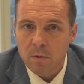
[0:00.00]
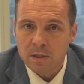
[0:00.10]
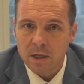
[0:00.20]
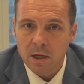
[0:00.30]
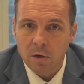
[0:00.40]
We're
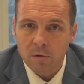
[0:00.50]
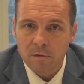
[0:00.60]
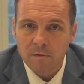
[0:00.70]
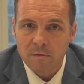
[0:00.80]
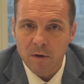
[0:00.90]
seeing a lot
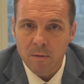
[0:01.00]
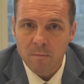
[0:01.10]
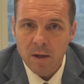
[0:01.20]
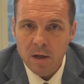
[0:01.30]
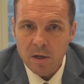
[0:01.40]
of
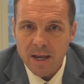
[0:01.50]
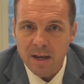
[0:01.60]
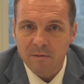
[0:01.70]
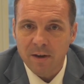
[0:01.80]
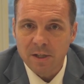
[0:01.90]

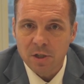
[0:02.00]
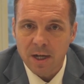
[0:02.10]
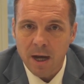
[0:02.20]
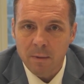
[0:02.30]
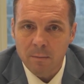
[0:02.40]

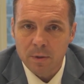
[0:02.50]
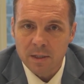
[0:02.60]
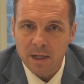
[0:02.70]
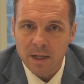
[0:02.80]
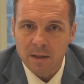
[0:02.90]
innovation coming,
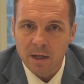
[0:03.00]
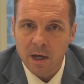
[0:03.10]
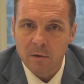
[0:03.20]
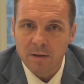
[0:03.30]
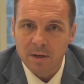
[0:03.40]
particularly in the
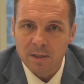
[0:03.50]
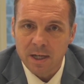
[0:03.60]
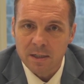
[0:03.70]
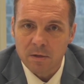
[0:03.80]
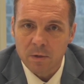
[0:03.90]
co-living
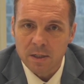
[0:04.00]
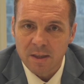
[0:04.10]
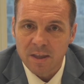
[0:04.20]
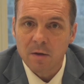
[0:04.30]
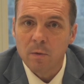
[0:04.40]
sector, which
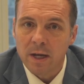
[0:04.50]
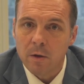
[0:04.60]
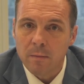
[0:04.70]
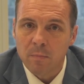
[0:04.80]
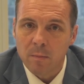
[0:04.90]
I think we're
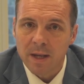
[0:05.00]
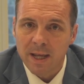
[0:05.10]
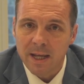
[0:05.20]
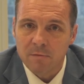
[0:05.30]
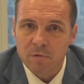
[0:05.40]
going to implement
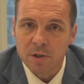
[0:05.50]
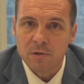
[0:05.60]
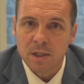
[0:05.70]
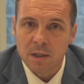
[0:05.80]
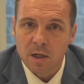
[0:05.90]
here,
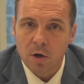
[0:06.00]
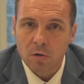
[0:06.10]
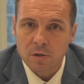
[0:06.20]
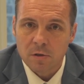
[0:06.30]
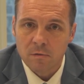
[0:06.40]
reducing the
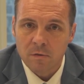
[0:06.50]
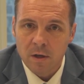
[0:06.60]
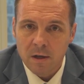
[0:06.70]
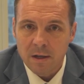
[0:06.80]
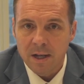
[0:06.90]
cost of
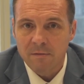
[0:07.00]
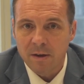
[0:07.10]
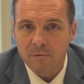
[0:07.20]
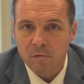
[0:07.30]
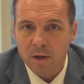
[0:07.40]

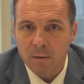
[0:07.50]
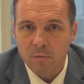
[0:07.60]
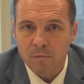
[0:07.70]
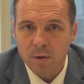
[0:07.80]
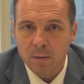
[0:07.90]
living for a
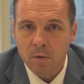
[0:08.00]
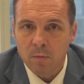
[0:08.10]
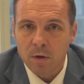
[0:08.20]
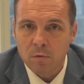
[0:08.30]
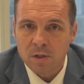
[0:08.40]
number of people,
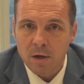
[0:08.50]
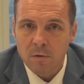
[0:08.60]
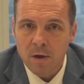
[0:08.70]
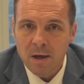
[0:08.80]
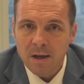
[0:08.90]
but
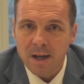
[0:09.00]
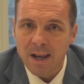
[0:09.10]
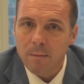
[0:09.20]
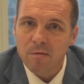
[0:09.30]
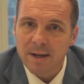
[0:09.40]
also
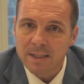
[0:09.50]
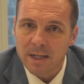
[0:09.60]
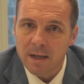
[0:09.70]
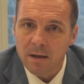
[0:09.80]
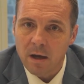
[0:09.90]
collaborating